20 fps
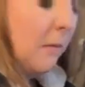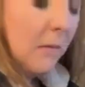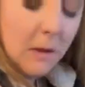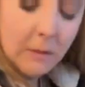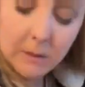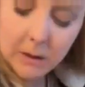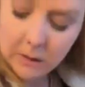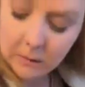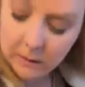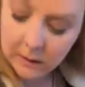
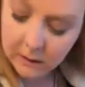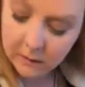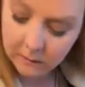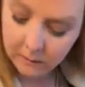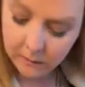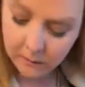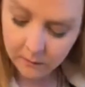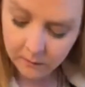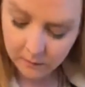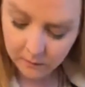How many do we
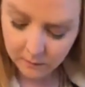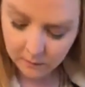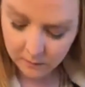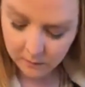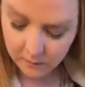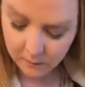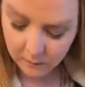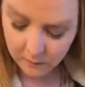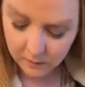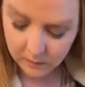have?
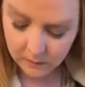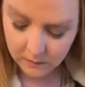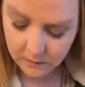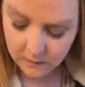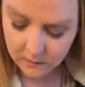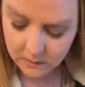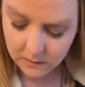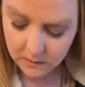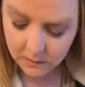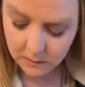
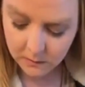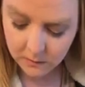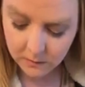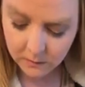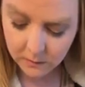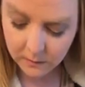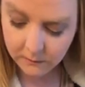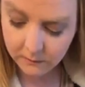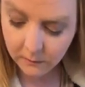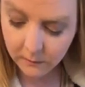1, 2,
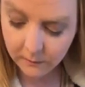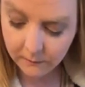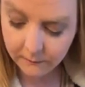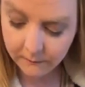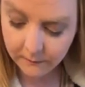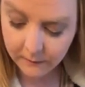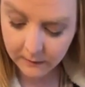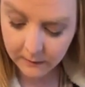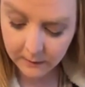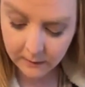3, 4,
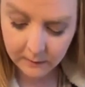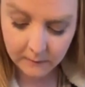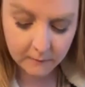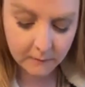5.